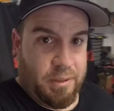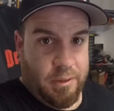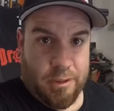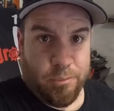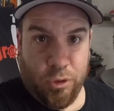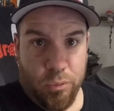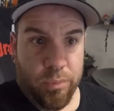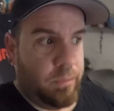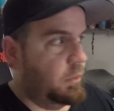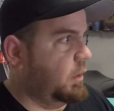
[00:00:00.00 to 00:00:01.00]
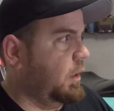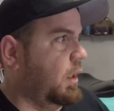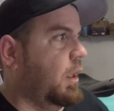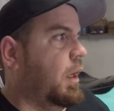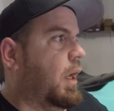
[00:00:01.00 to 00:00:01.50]
some tube,
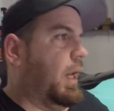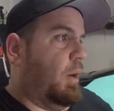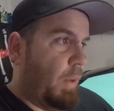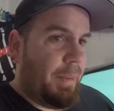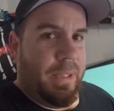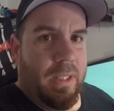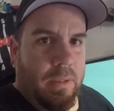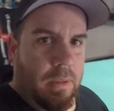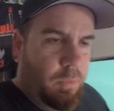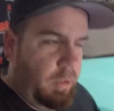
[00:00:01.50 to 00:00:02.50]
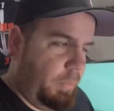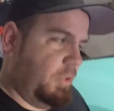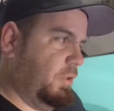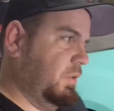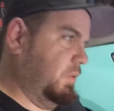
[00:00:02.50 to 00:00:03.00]
and I wrapped it. I wanted to make
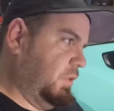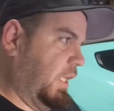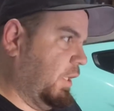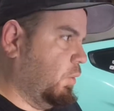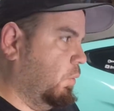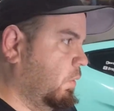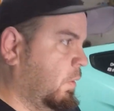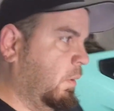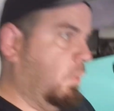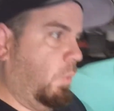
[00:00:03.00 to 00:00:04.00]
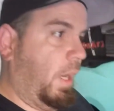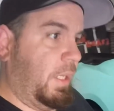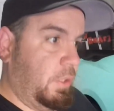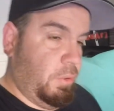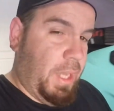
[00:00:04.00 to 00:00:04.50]
sure it stayed cool, where I
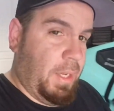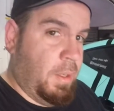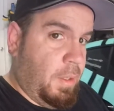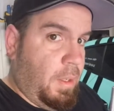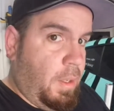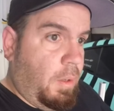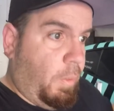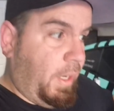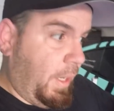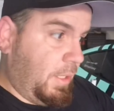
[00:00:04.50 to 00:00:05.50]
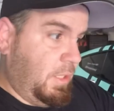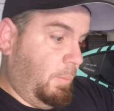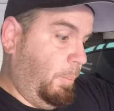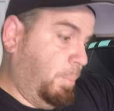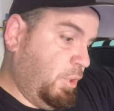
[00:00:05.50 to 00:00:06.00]
could do that, where I could actually
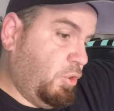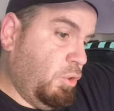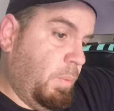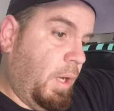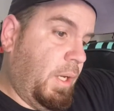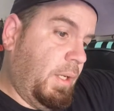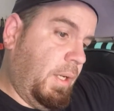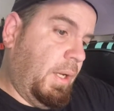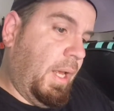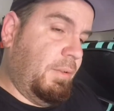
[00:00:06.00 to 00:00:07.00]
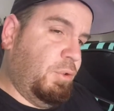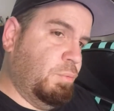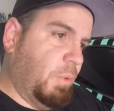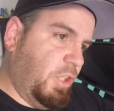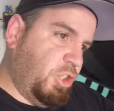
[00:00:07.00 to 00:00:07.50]
put the tube on, and then had to
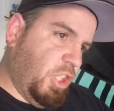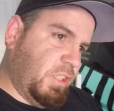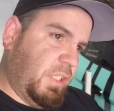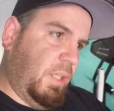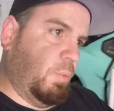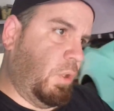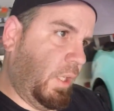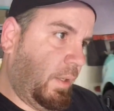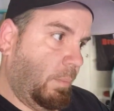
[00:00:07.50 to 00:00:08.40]
adjust it where it could.